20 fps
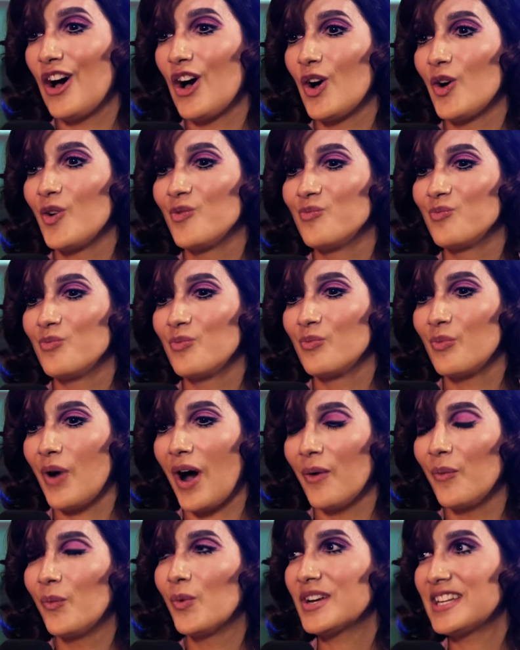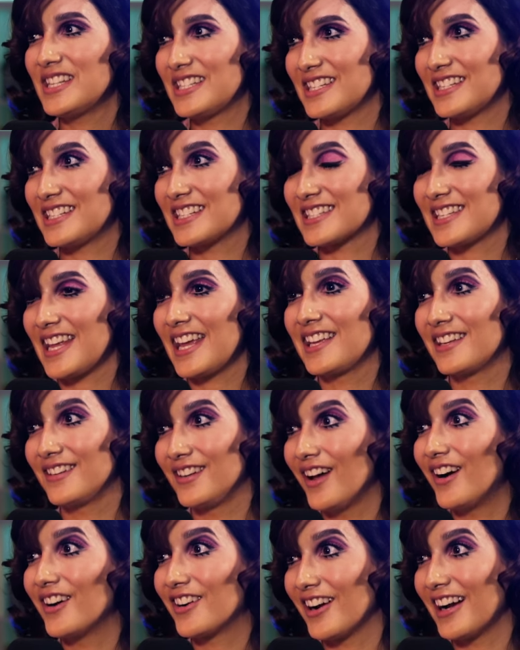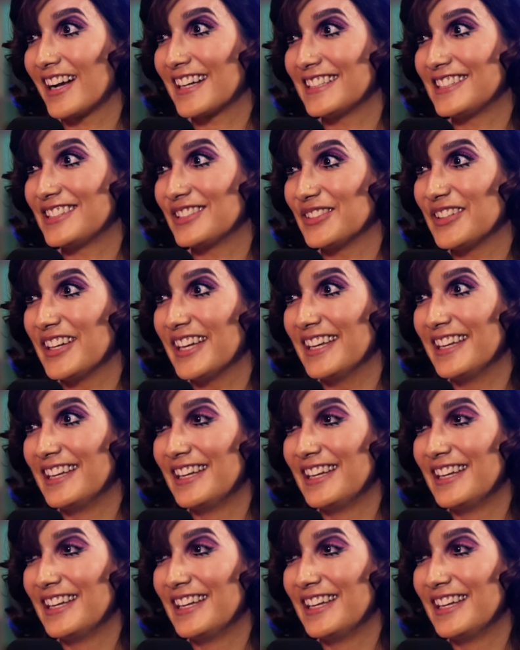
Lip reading: I wanted to just take a nutcracker to it.